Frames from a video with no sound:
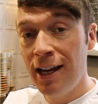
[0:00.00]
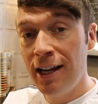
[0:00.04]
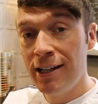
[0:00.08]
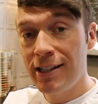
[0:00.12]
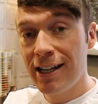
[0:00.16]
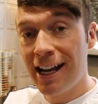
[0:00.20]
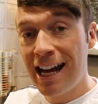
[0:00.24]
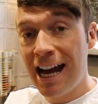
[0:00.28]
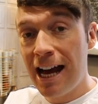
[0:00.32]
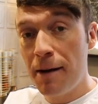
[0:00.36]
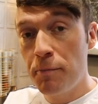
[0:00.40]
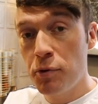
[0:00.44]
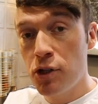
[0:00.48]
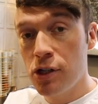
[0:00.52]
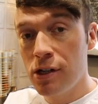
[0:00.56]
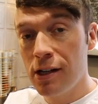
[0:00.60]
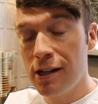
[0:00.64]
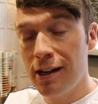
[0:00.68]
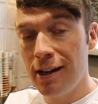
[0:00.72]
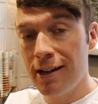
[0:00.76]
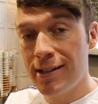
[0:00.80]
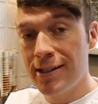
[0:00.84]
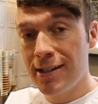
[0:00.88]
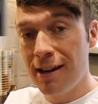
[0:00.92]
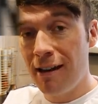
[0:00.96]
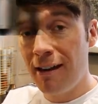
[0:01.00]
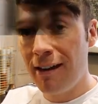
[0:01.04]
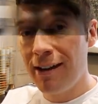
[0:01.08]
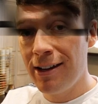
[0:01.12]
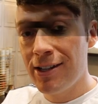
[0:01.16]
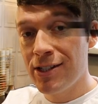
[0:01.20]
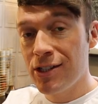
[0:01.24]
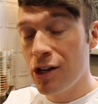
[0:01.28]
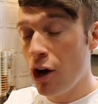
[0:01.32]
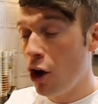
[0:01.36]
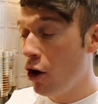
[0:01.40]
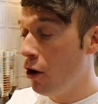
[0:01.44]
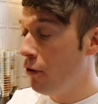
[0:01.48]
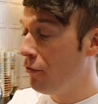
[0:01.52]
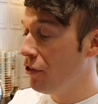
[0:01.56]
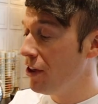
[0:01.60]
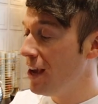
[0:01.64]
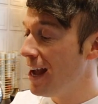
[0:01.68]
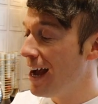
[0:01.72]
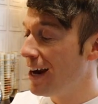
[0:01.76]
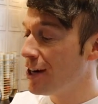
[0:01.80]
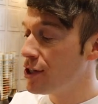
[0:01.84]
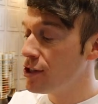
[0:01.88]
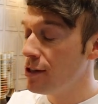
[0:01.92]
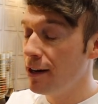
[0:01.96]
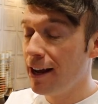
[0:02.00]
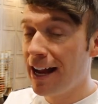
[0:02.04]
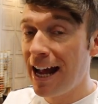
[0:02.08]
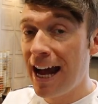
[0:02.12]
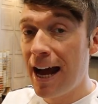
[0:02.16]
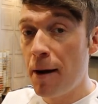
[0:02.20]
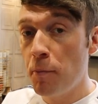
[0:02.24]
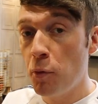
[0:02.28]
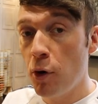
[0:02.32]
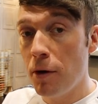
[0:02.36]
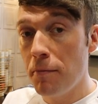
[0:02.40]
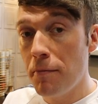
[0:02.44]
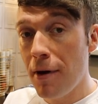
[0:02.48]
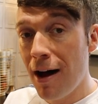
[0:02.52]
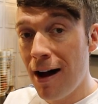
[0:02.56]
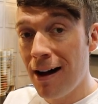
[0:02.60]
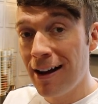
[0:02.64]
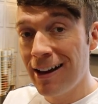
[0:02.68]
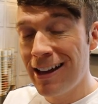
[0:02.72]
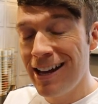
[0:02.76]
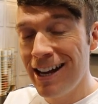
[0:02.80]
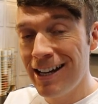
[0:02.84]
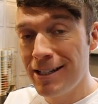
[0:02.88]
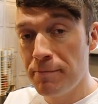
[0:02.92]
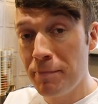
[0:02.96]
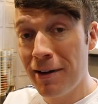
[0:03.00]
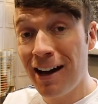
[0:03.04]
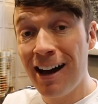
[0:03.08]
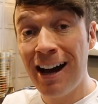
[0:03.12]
to capture a slice of the action camera market.